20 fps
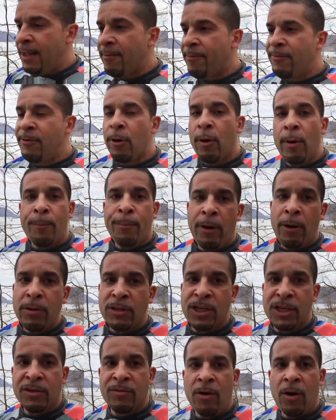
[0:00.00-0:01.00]
if your
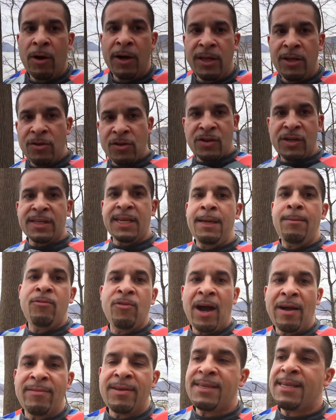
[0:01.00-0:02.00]
approach is wrong and you just keep
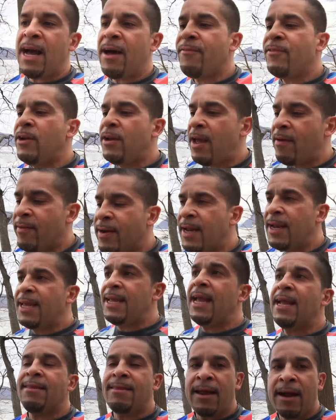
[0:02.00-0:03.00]
driving south, you're never going to
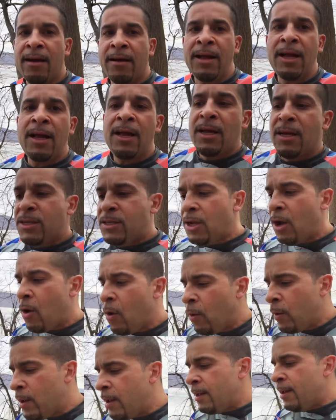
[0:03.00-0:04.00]
get there.
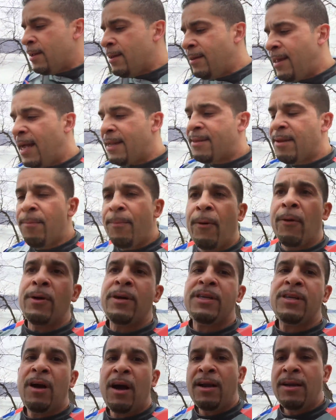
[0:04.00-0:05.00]
So that's
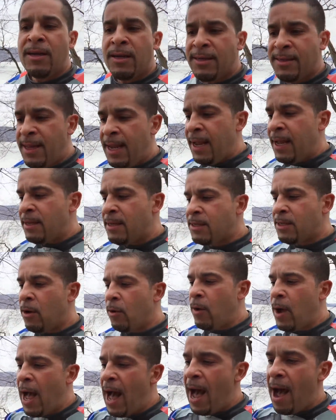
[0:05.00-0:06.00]
important to understand.
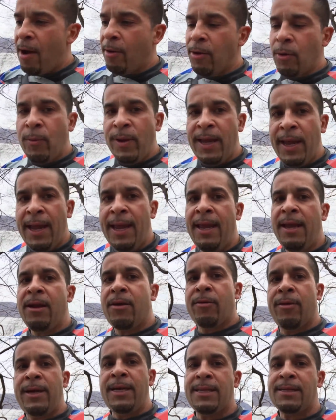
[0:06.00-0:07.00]
So how do we
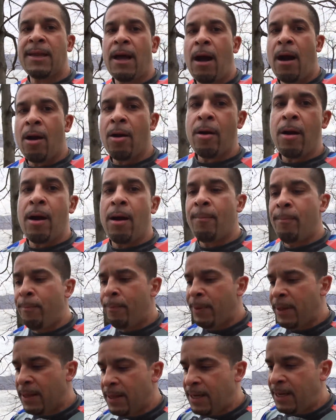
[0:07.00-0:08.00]
increase our
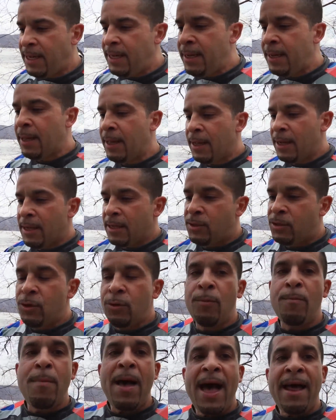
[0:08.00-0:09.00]
ability
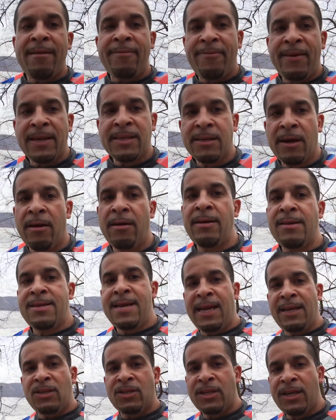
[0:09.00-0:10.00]
to manifest our
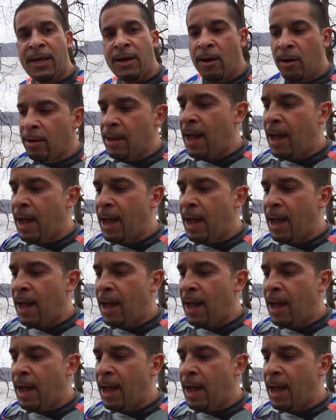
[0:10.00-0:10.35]
intention in our